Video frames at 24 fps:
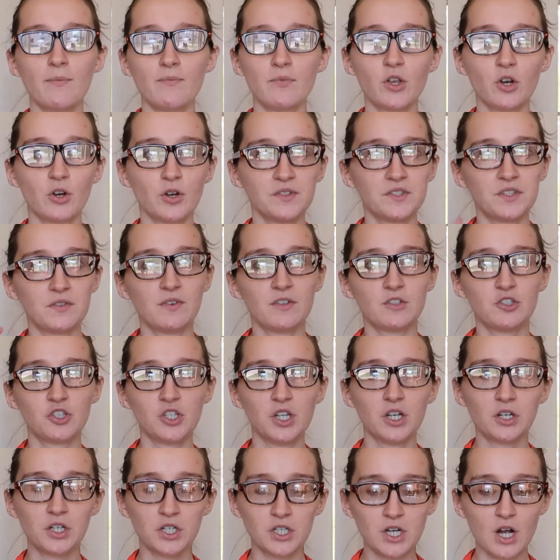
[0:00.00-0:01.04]
there is a
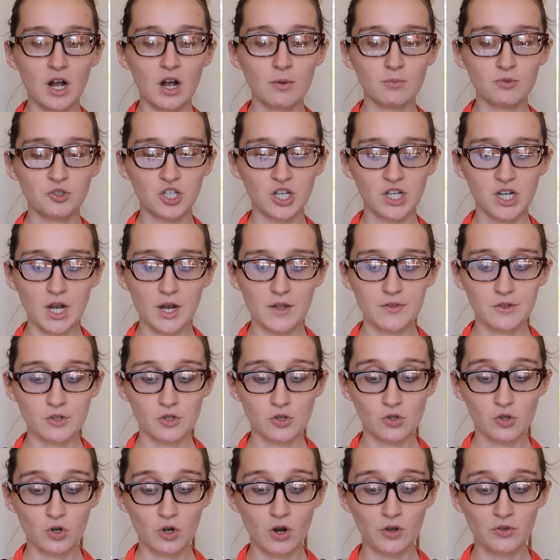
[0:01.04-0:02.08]
vegetarian option. And
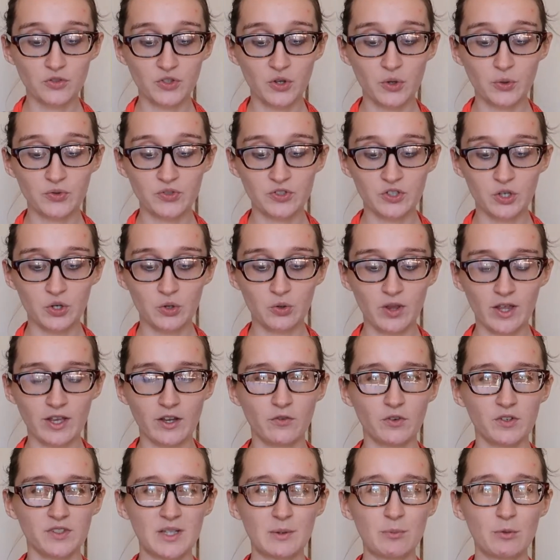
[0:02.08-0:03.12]
then there is also, like
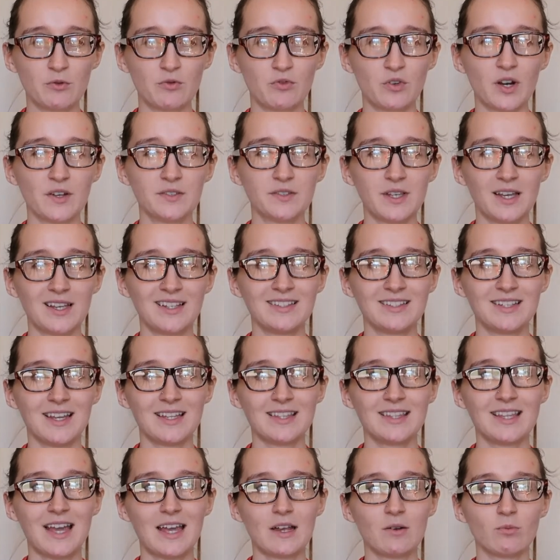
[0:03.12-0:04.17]
for example, for us, I
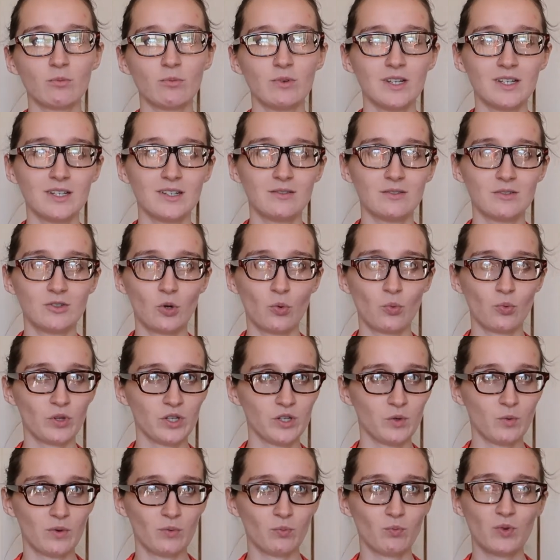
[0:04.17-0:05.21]
said that we don't
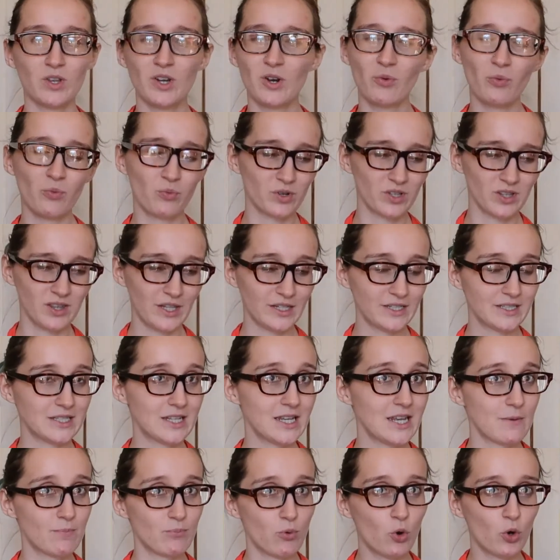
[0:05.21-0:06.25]
really like to
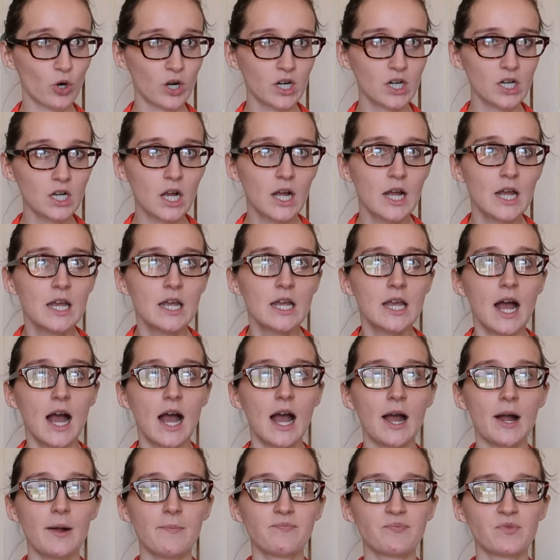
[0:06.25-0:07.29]
eat pork.
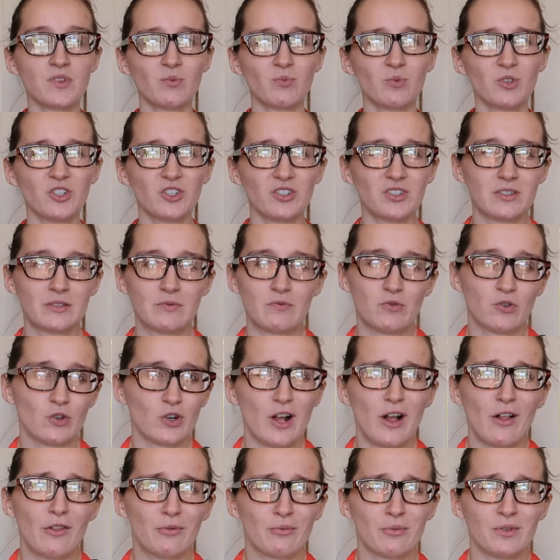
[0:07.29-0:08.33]
We just, for
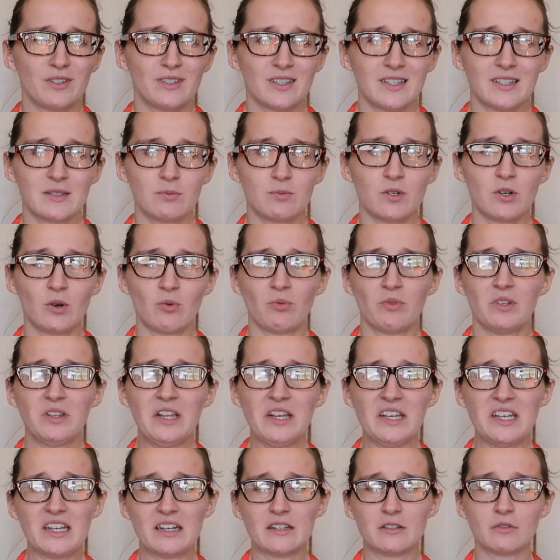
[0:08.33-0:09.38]
health reasons, we don't really
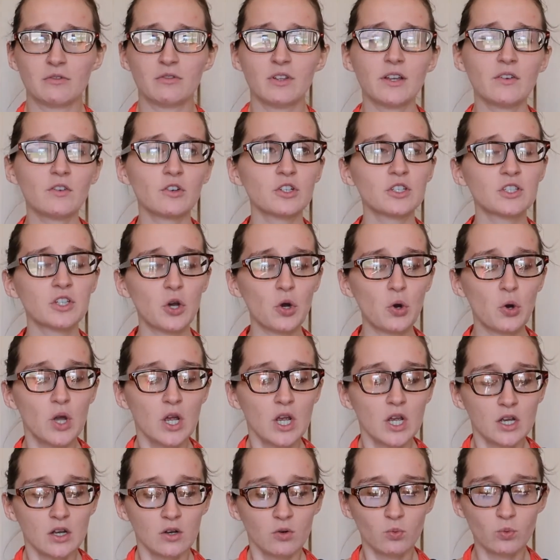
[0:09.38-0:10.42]
like it in the flavor. So
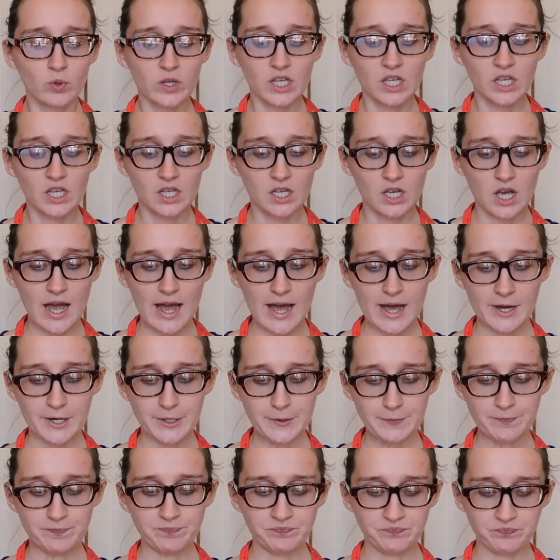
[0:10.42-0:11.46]
we,
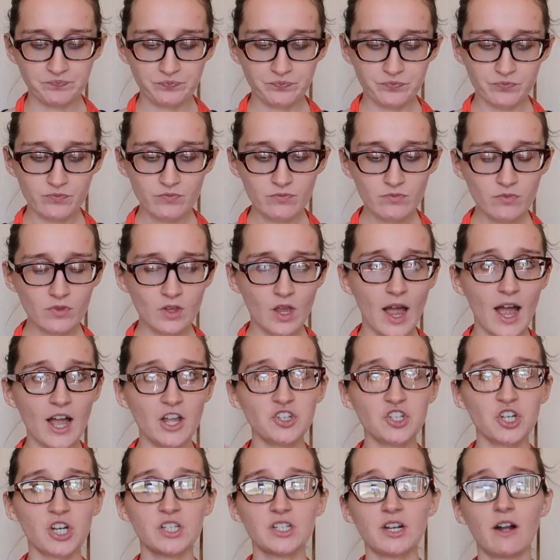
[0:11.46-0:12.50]
I
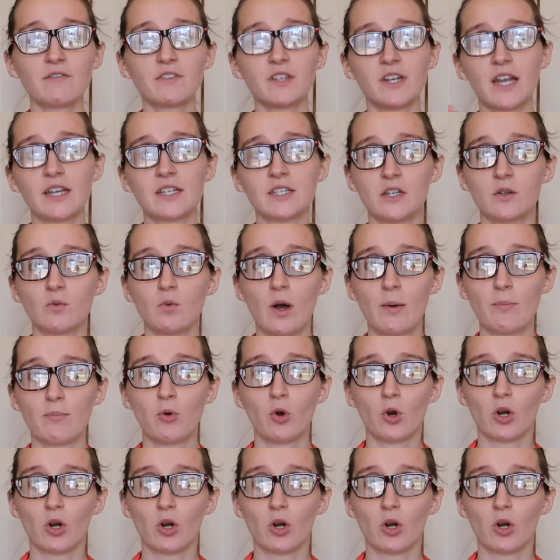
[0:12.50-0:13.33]
checked off that I didn't want